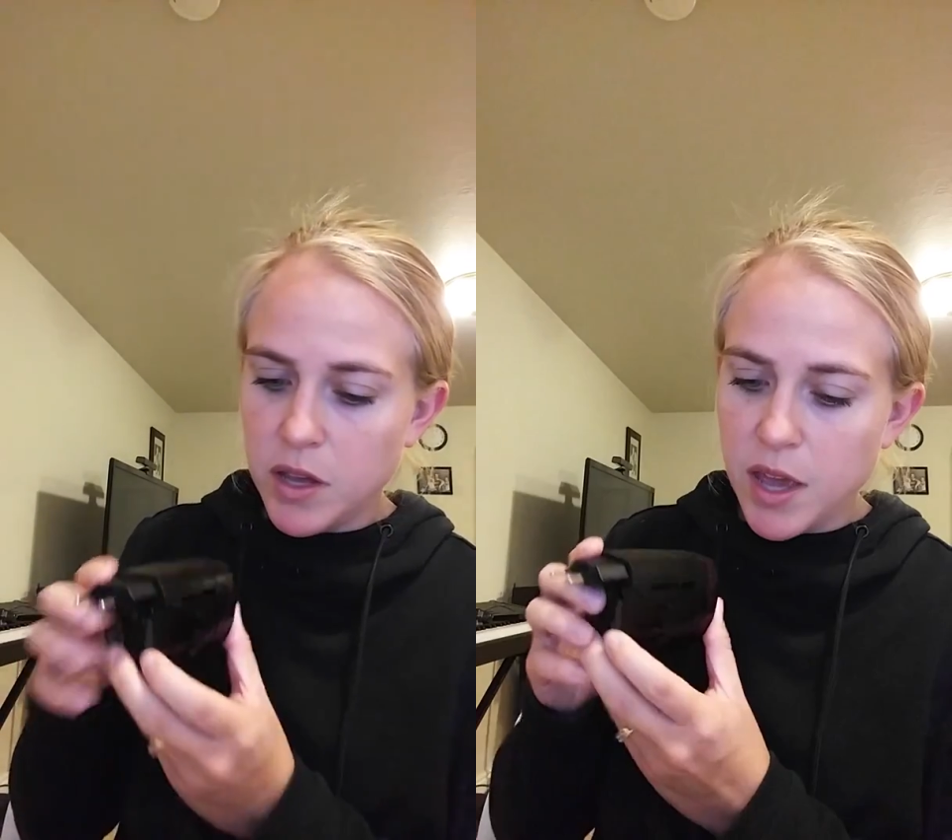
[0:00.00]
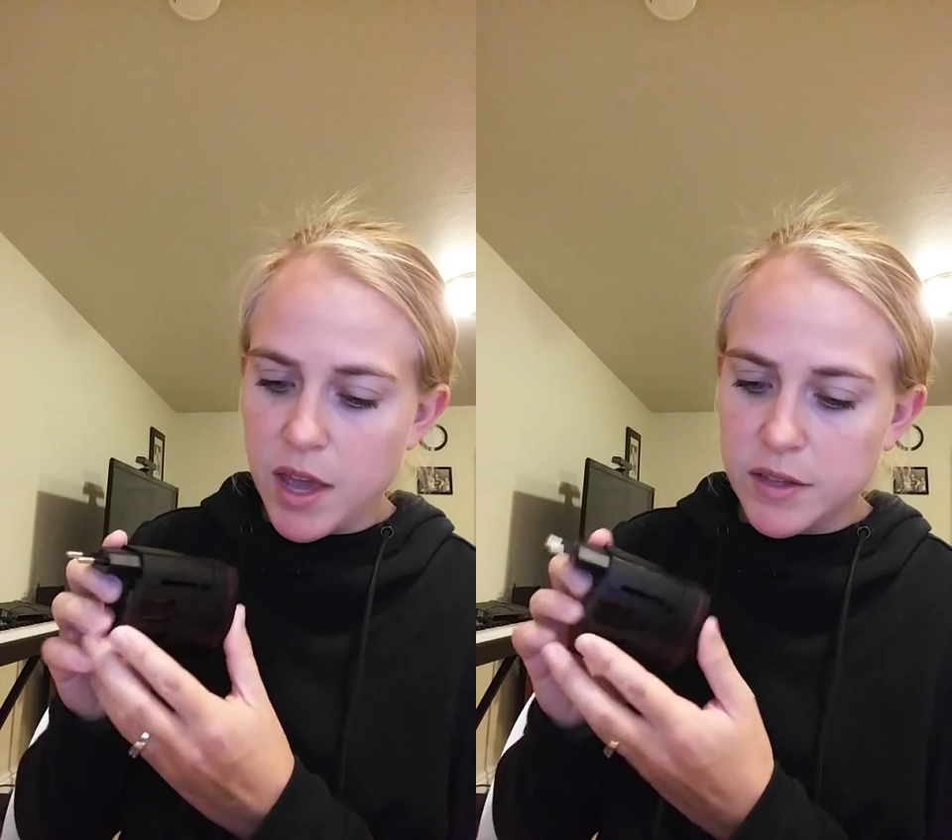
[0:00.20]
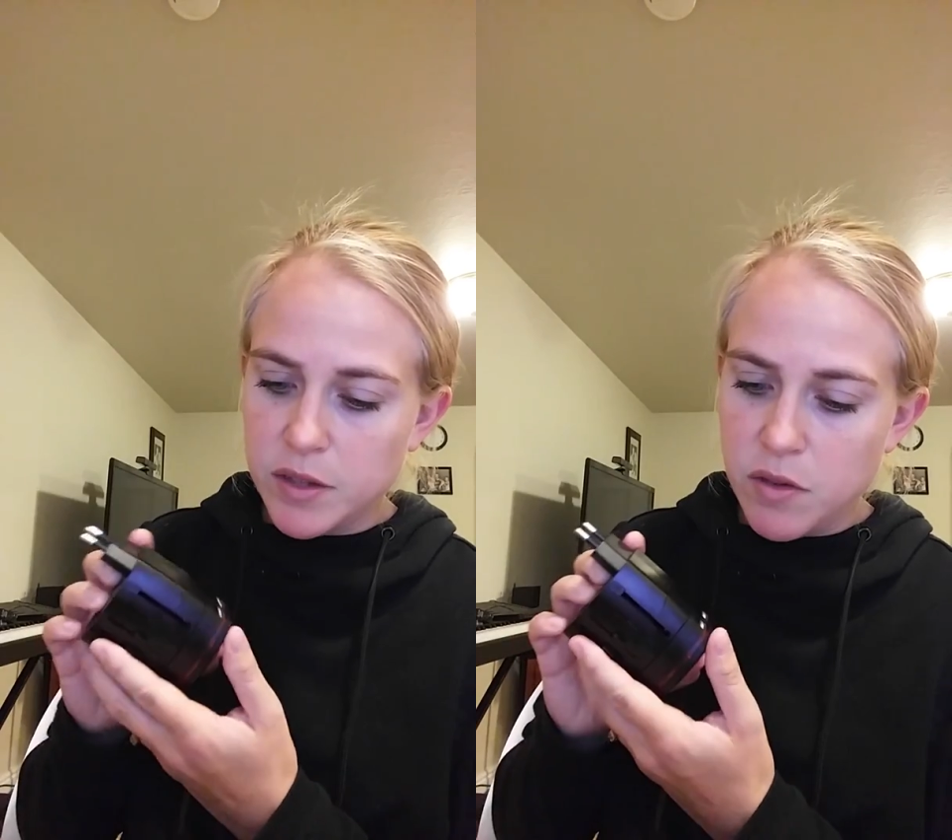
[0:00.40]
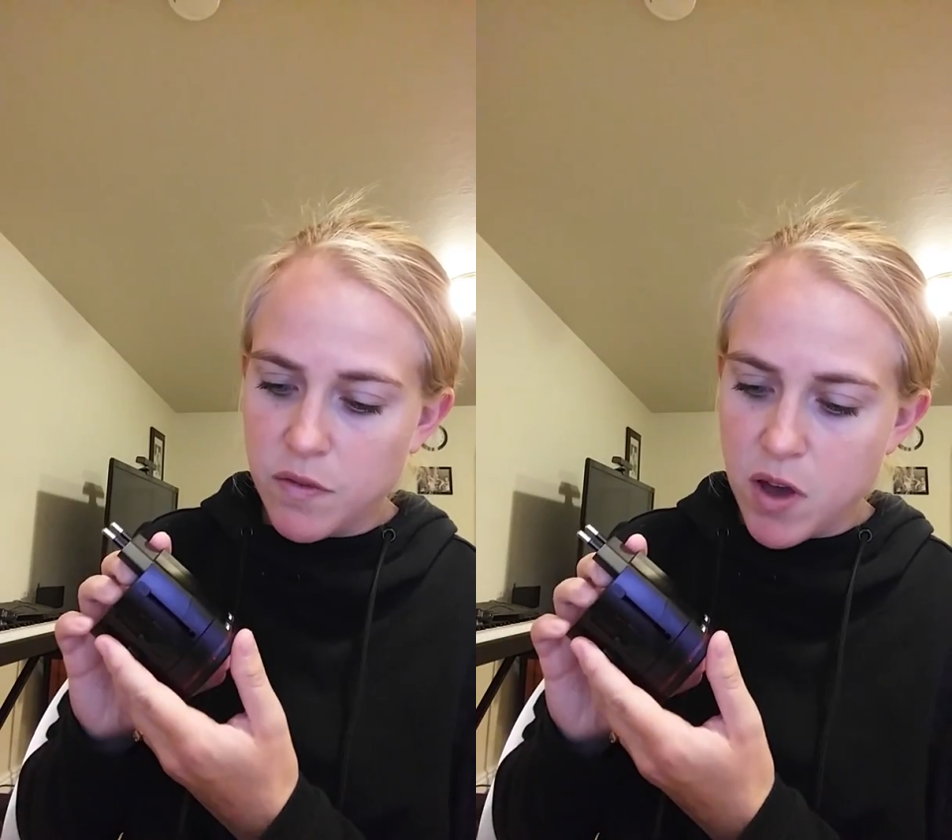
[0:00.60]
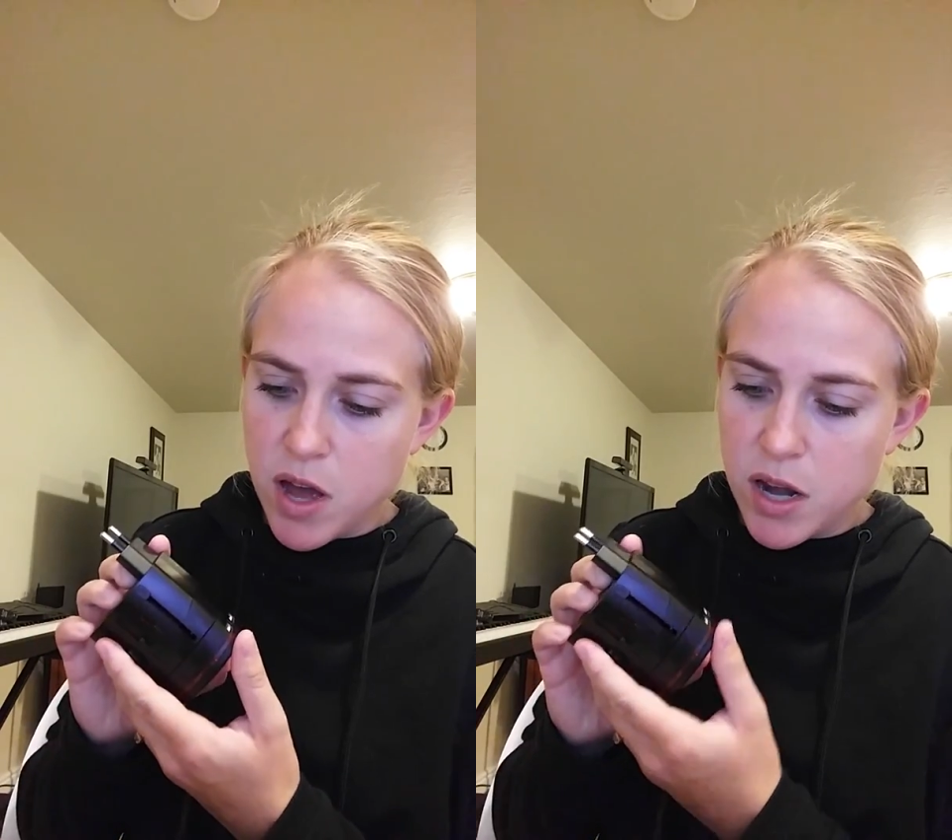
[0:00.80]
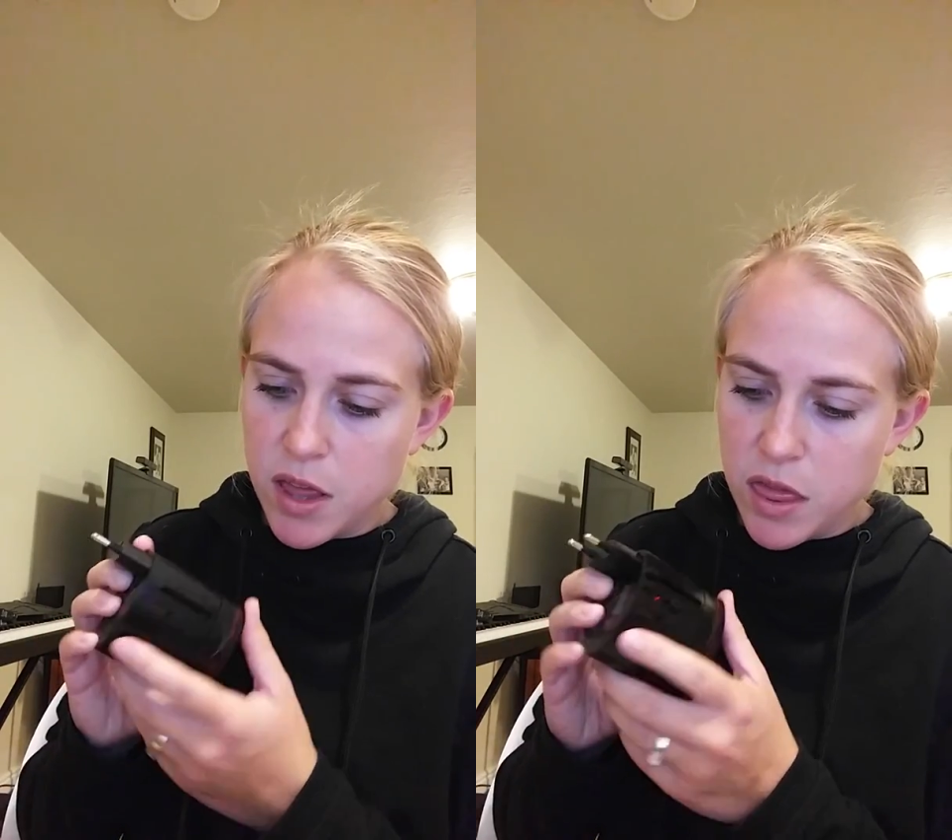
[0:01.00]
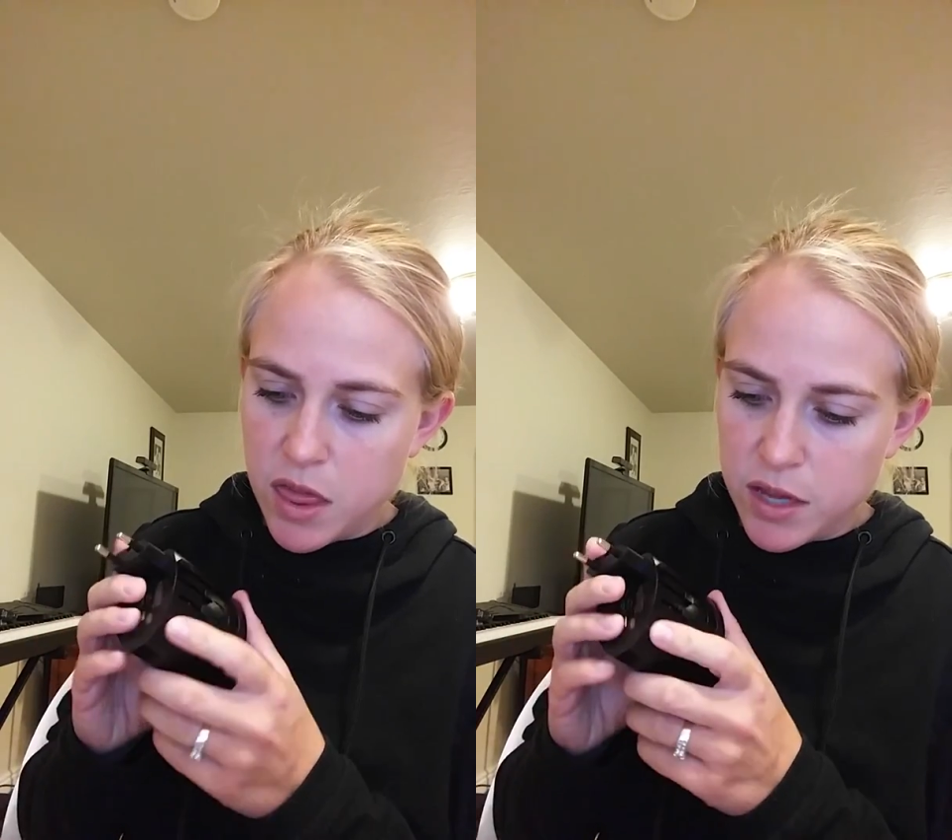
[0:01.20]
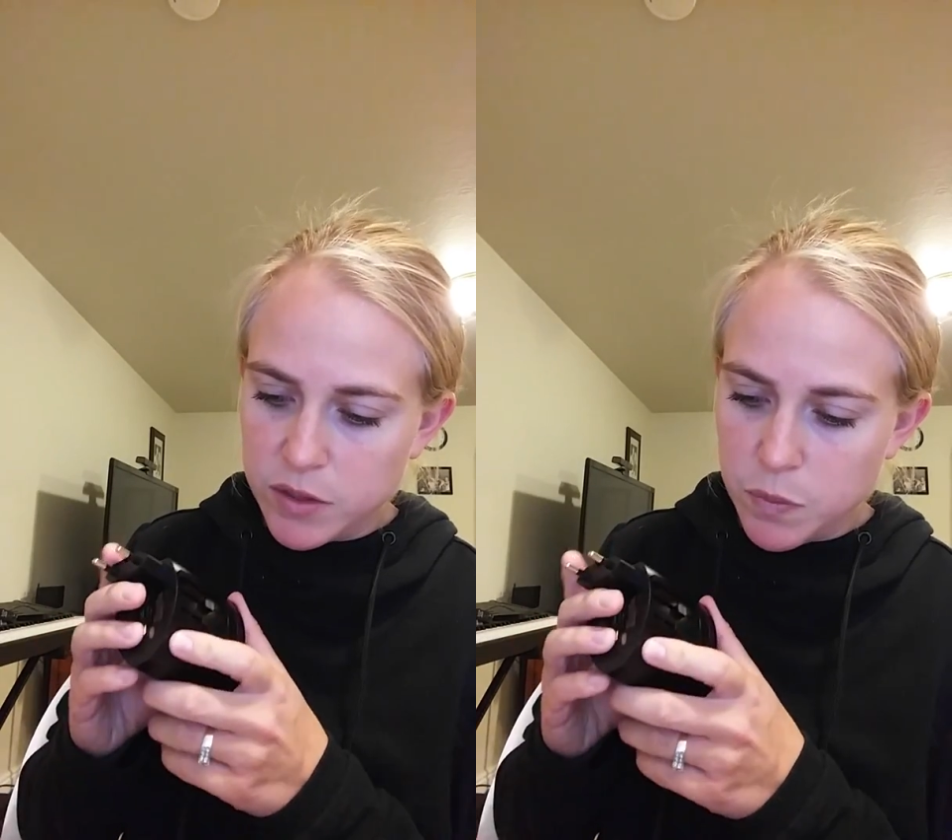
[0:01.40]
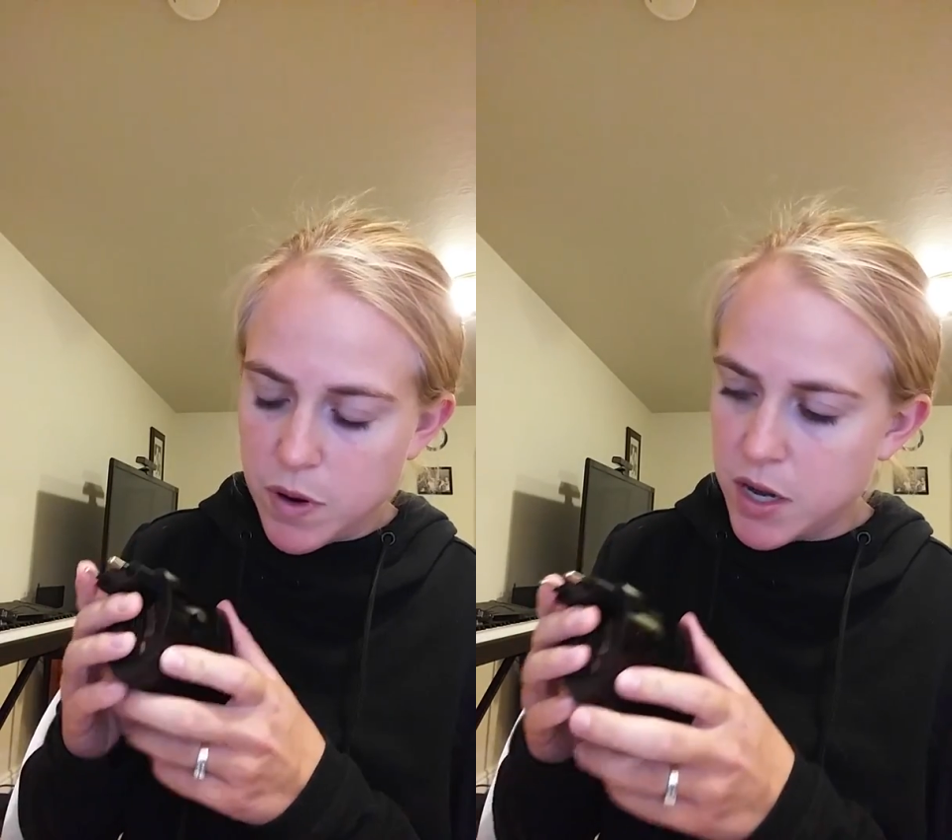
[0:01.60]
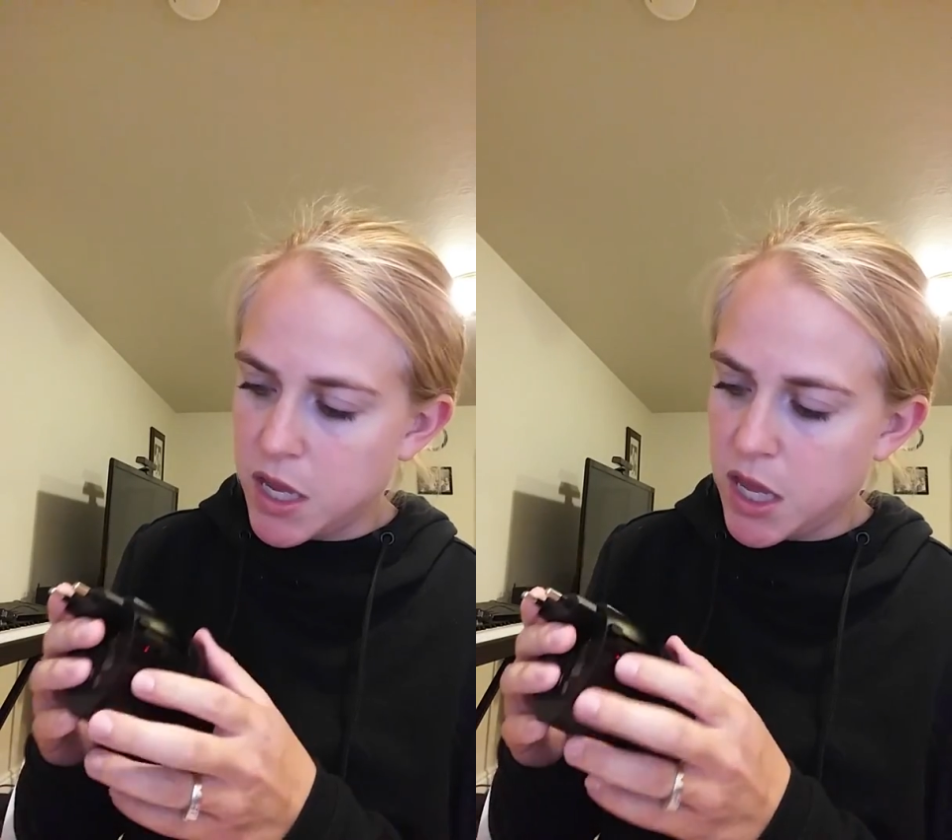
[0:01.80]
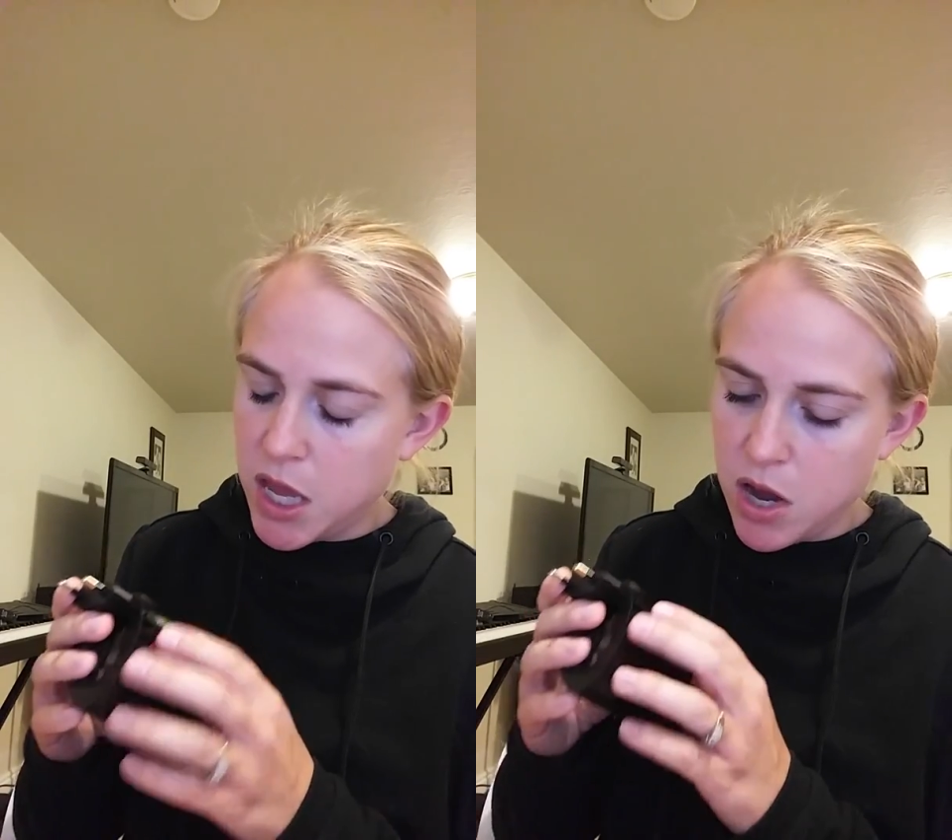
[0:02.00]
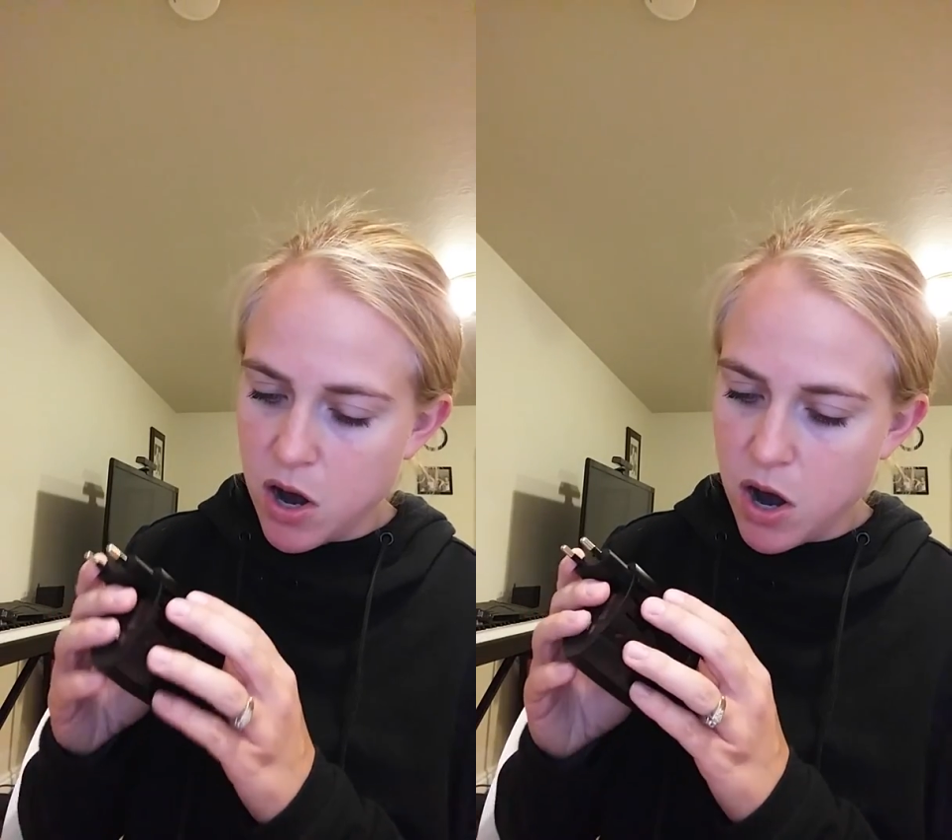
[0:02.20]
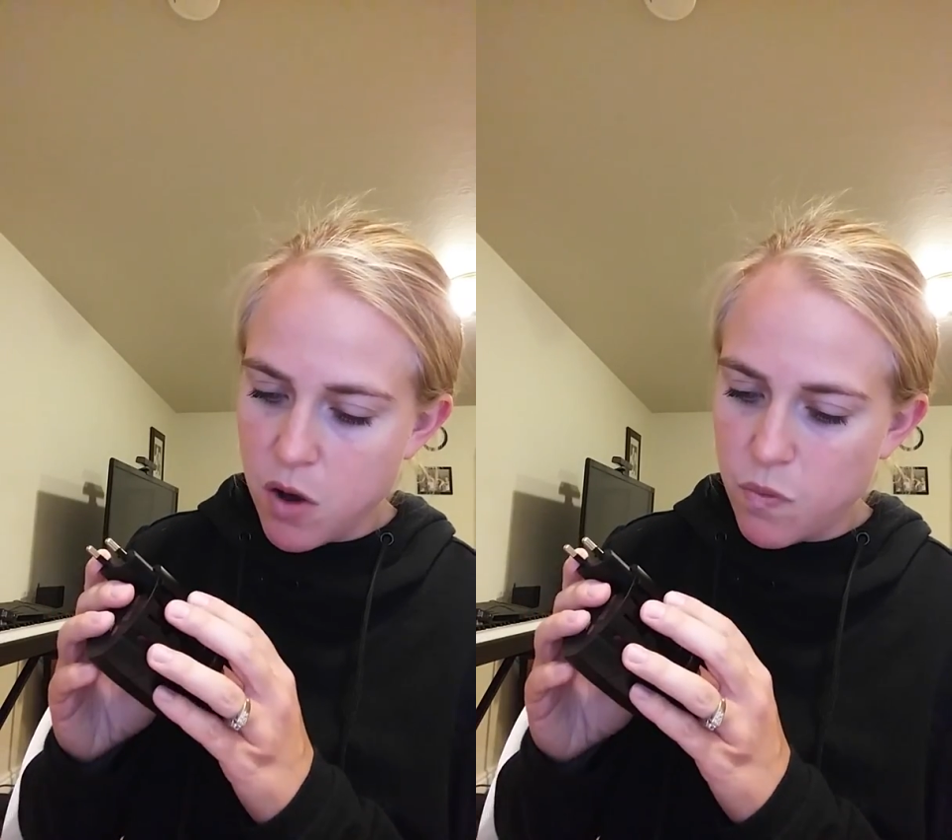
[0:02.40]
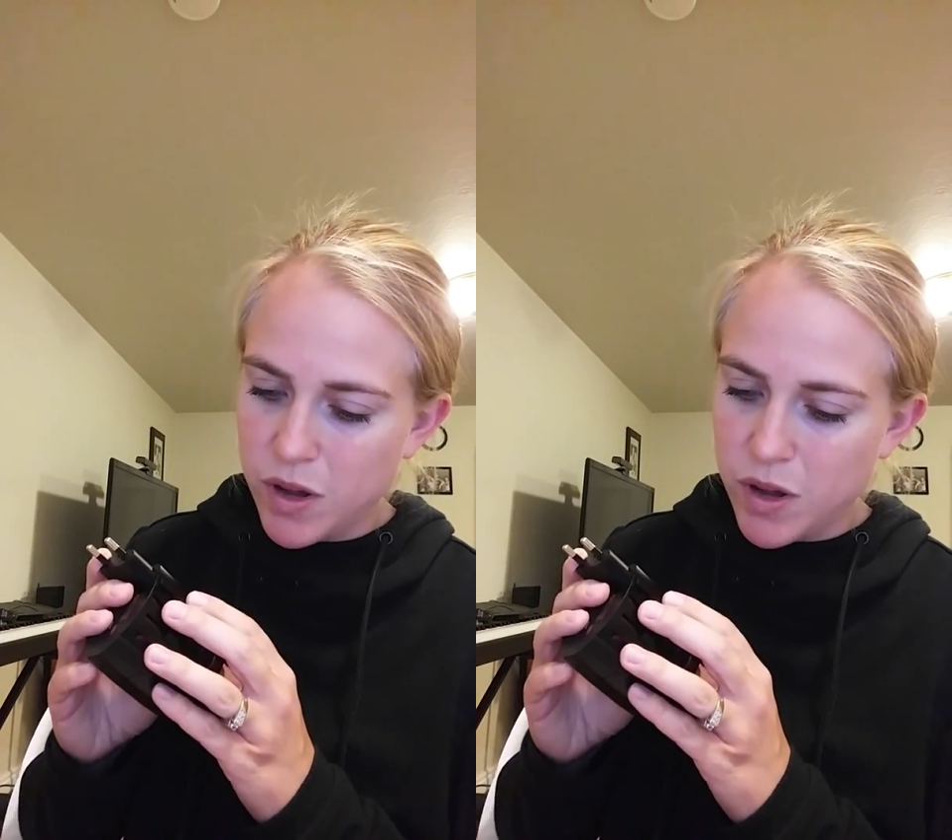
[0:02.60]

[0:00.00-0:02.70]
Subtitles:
Okay, so you've got this one here,